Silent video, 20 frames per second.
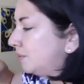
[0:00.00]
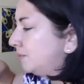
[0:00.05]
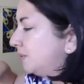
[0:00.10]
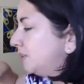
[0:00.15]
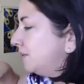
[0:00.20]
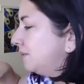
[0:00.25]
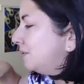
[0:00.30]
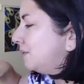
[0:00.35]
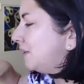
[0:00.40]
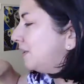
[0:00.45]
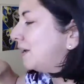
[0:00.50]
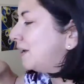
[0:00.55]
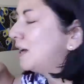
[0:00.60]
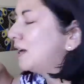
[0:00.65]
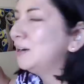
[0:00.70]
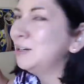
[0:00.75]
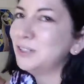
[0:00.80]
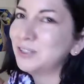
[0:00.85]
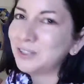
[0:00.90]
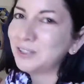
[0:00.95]
So I
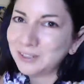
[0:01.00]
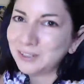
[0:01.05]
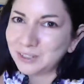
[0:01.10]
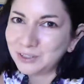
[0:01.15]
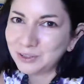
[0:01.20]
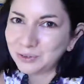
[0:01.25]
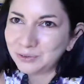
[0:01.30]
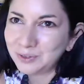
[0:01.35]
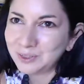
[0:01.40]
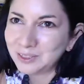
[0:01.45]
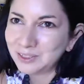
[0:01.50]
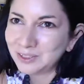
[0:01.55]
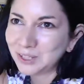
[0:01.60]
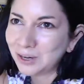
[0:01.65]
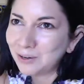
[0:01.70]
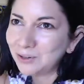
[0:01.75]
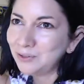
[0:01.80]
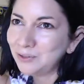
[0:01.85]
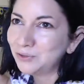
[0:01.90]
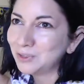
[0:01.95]
kind of started to feel
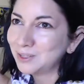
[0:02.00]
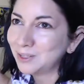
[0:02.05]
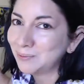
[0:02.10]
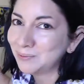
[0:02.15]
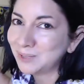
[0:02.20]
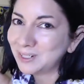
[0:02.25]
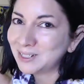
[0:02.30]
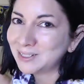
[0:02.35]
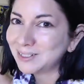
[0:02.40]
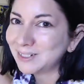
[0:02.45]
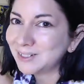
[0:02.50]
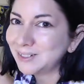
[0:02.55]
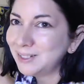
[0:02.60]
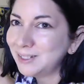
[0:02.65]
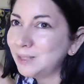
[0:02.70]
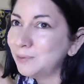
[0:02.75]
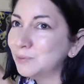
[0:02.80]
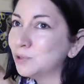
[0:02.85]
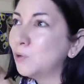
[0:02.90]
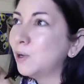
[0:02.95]
sorry for them because I see
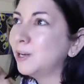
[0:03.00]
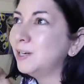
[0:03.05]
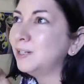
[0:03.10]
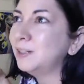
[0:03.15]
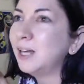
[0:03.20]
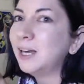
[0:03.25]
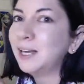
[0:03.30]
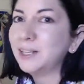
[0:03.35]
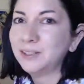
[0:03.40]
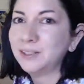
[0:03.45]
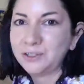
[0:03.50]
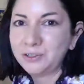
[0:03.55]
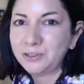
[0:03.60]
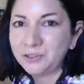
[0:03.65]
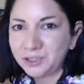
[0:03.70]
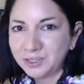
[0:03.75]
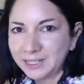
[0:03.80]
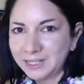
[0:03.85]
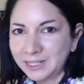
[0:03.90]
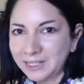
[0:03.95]
them quite a lot. They're
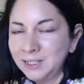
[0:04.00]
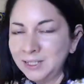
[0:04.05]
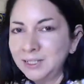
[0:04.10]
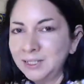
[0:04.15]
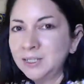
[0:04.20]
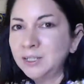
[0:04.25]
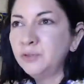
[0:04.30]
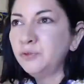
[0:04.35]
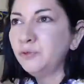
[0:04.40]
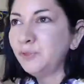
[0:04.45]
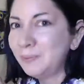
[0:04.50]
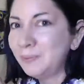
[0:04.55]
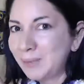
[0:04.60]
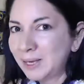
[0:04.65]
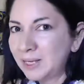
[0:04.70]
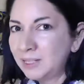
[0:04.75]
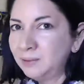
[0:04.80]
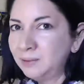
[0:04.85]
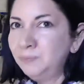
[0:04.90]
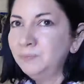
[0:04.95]
usually
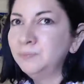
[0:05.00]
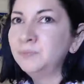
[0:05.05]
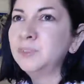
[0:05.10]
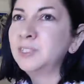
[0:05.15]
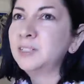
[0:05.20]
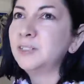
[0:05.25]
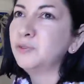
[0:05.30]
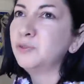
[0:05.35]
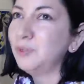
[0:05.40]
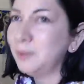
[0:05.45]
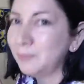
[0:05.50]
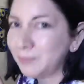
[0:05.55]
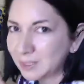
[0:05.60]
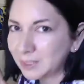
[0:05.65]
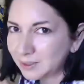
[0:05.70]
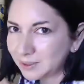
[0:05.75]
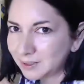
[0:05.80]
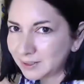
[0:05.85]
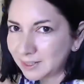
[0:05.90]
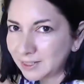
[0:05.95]
female, because
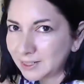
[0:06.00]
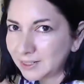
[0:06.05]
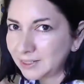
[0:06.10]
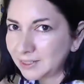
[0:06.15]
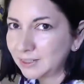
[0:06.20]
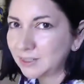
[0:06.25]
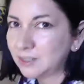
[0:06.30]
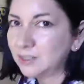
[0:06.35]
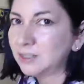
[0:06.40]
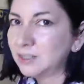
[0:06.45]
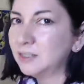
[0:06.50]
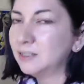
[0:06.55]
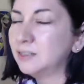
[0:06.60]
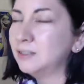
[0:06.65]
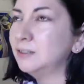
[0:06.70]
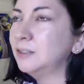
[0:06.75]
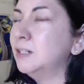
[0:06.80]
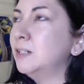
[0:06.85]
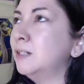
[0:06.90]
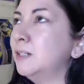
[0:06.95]
females, they
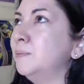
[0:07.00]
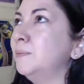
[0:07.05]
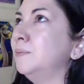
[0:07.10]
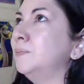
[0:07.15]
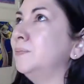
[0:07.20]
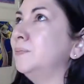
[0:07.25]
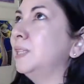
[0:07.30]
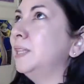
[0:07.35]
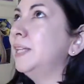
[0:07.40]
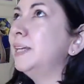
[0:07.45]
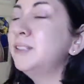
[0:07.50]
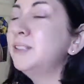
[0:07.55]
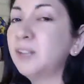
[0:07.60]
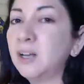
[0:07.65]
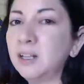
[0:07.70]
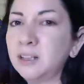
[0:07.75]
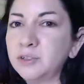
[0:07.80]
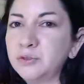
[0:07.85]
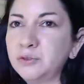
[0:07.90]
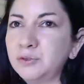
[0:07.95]
are less
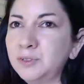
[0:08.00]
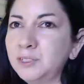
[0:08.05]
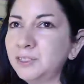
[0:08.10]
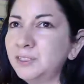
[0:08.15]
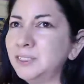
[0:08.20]
colorful.